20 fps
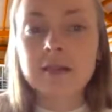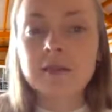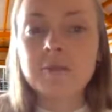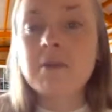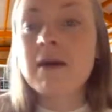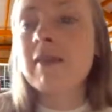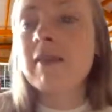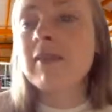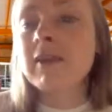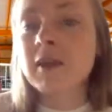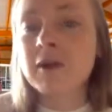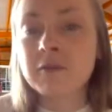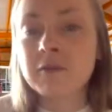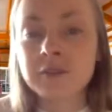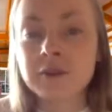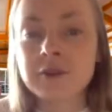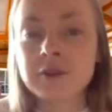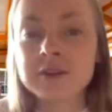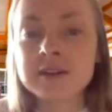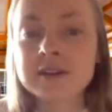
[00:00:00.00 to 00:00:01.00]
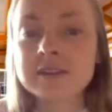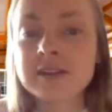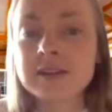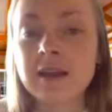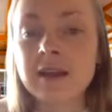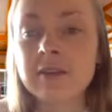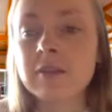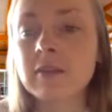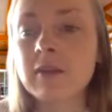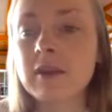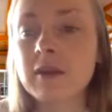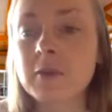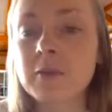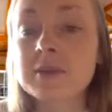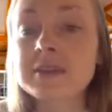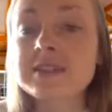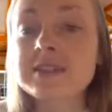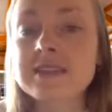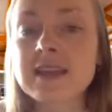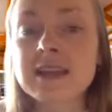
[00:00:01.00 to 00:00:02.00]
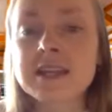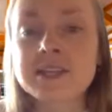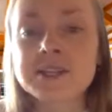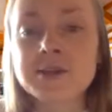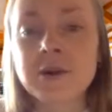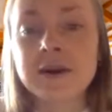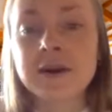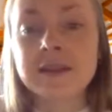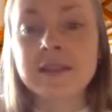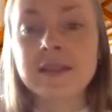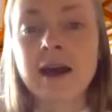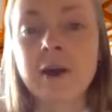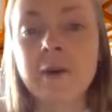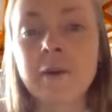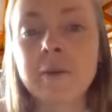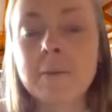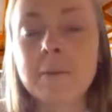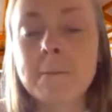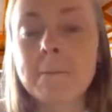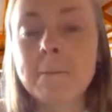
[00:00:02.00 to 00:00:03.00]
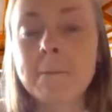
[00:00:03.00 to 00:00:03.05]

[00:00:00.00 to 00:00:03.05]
depending on your idea and what stage you are in now.